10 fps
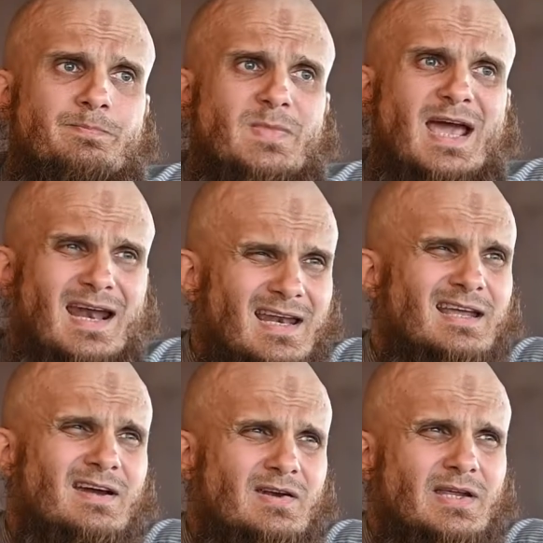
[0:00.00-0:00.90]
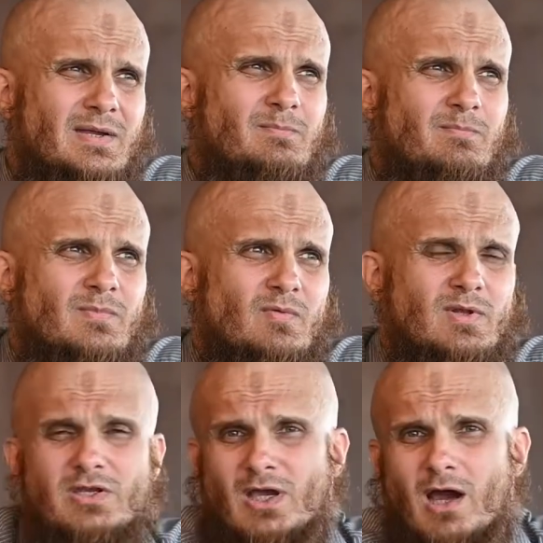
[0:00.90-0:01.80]
Handling a team
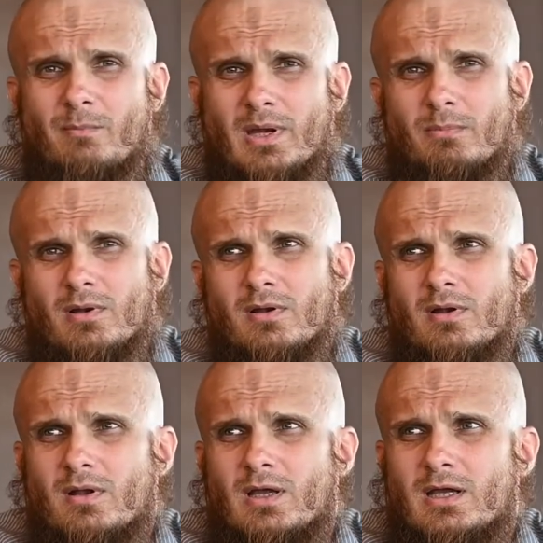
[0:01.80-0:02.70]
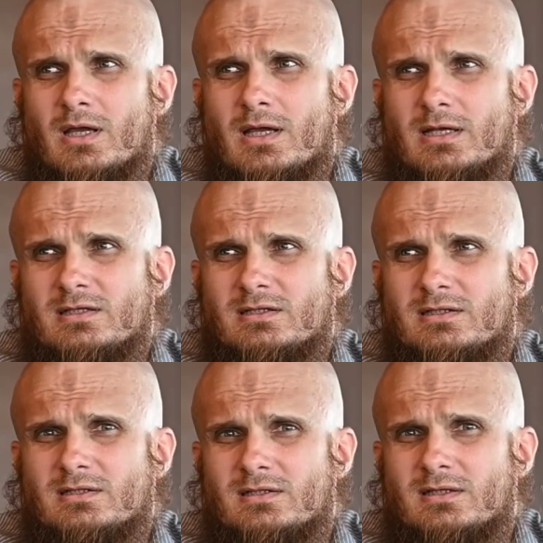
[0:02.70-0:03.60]
with young people
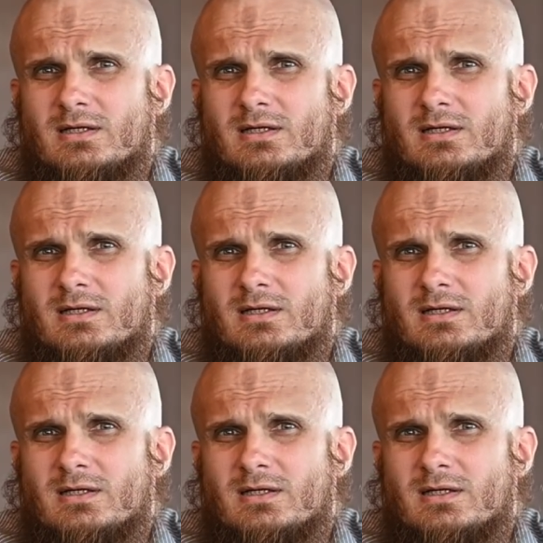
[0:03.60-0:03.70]
is,